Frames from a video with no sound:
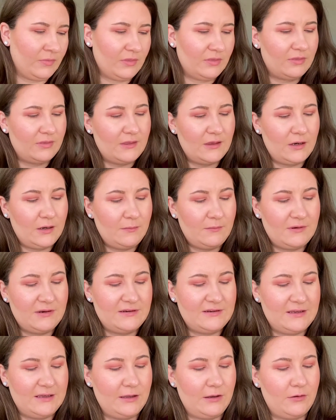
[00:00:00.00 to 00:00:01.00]
Then I'm going
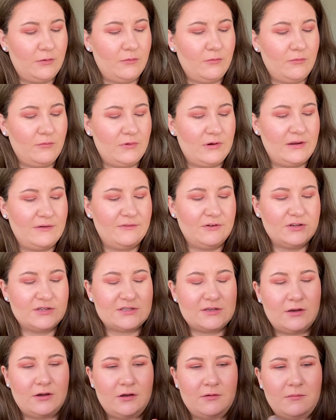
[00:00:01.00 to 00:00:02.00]
to take whatever's
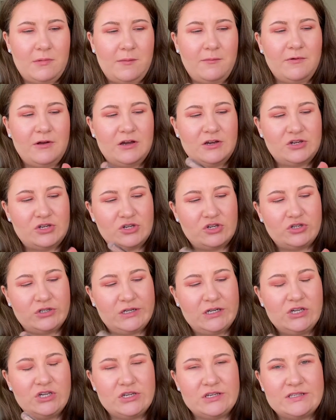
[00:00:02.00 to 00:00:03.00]
on my brush and
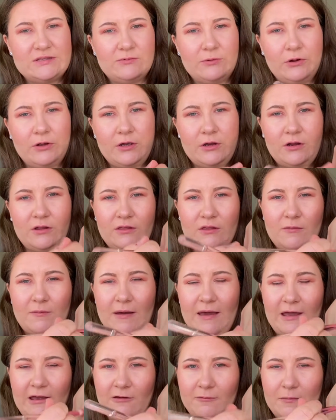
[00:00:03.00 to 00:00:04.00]
try and just work it on the
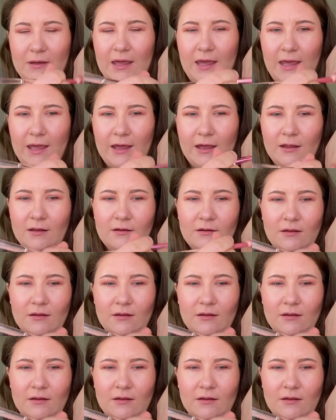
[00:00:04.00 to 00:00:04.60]
back of my hand.